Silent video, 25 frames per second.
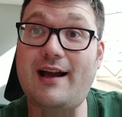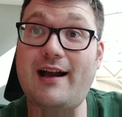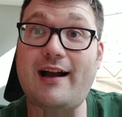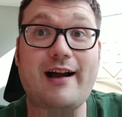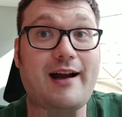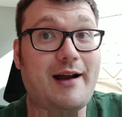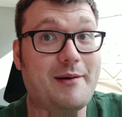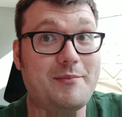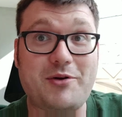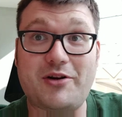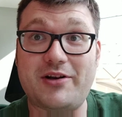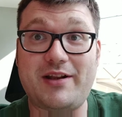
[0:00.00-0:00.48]

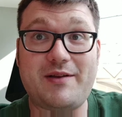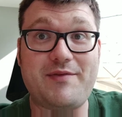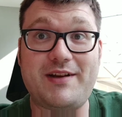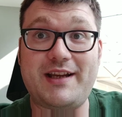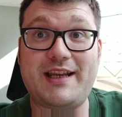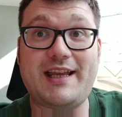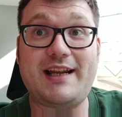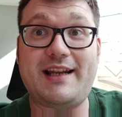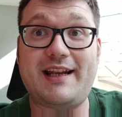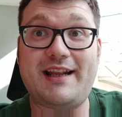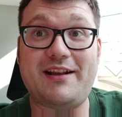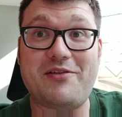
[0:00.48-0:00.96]
I'm not even
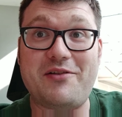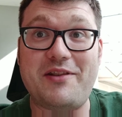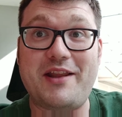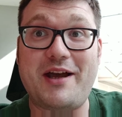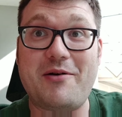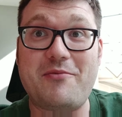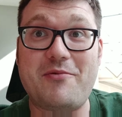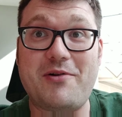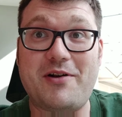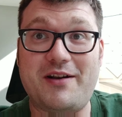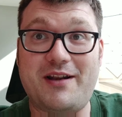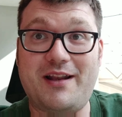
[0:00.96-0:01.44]
kidding on
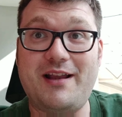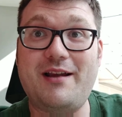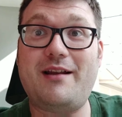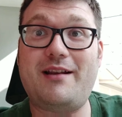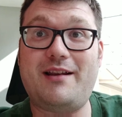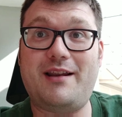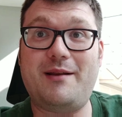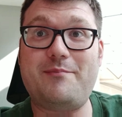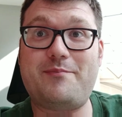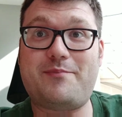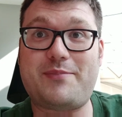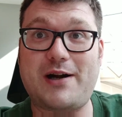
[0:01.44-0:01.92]
that one. The
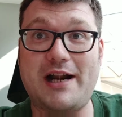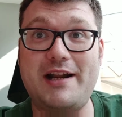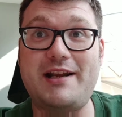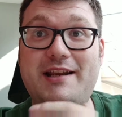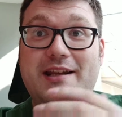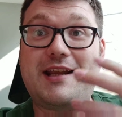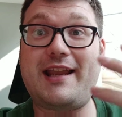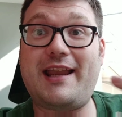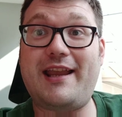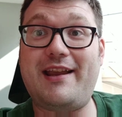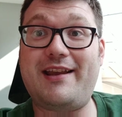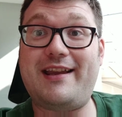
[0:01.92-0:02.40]

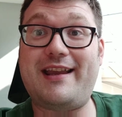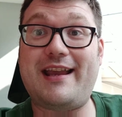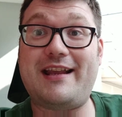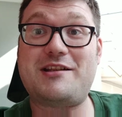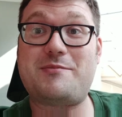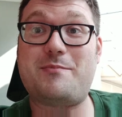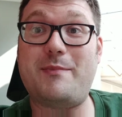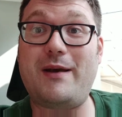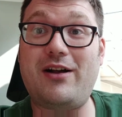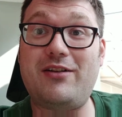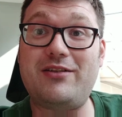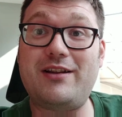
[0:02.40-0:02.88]
Predator gear
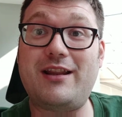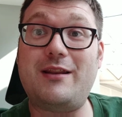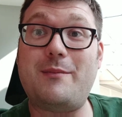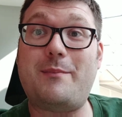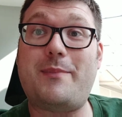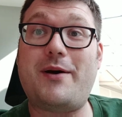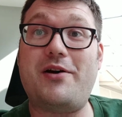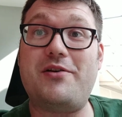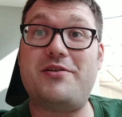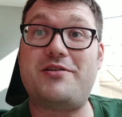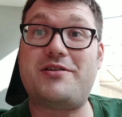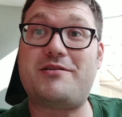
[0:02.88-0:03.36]
gets mailed in the
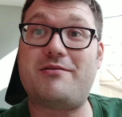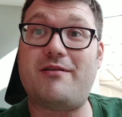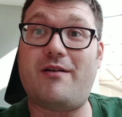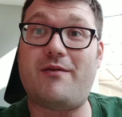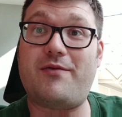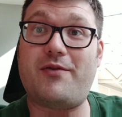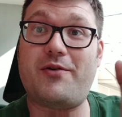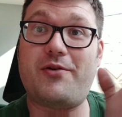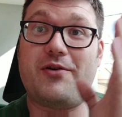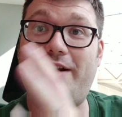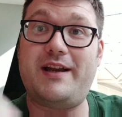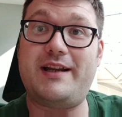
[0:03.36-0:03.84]
post to
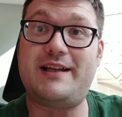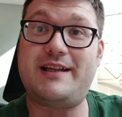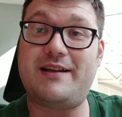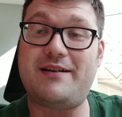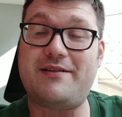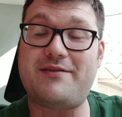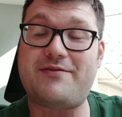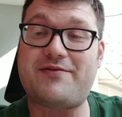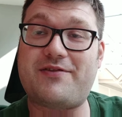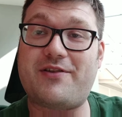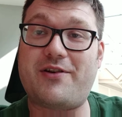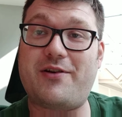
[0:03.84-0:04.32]
avoid
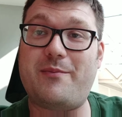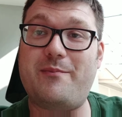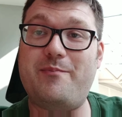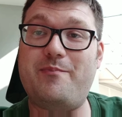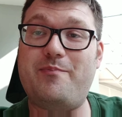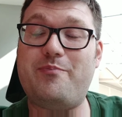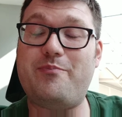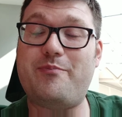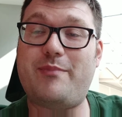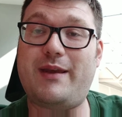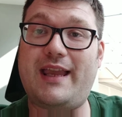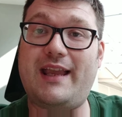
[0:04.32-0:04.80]
it
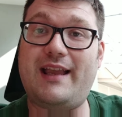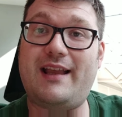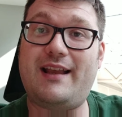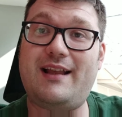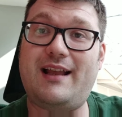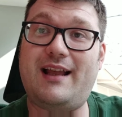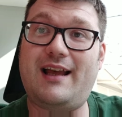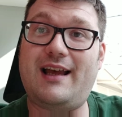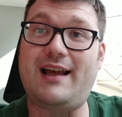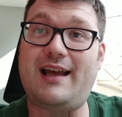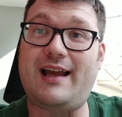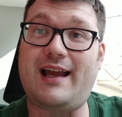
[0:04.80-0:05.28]
from being
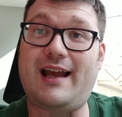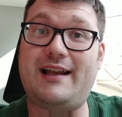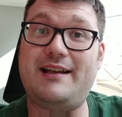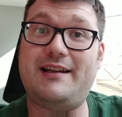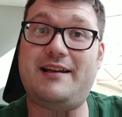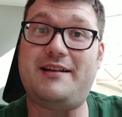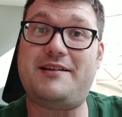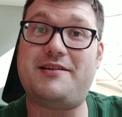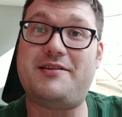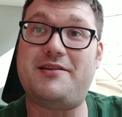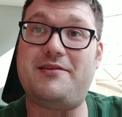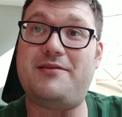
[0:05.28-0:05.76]

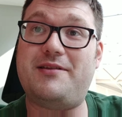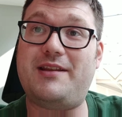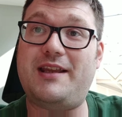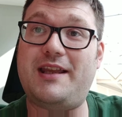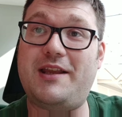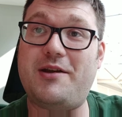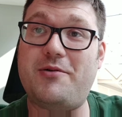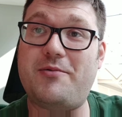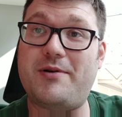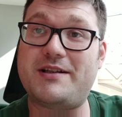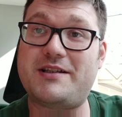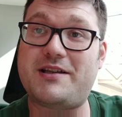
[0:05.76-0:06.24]
handed to
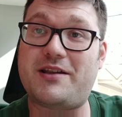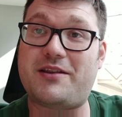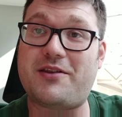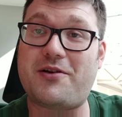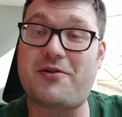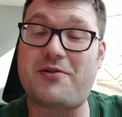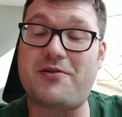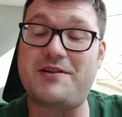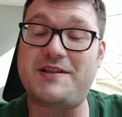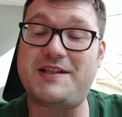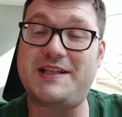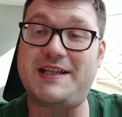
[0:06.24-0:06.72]
the US
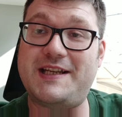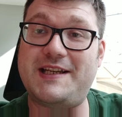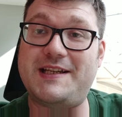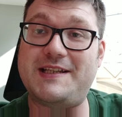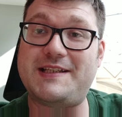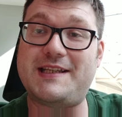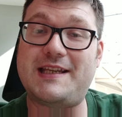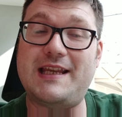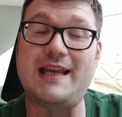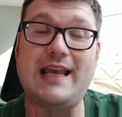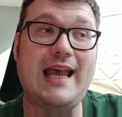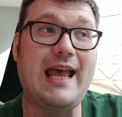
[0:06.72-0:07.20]

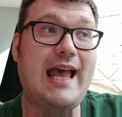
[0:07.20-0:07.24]
authorities.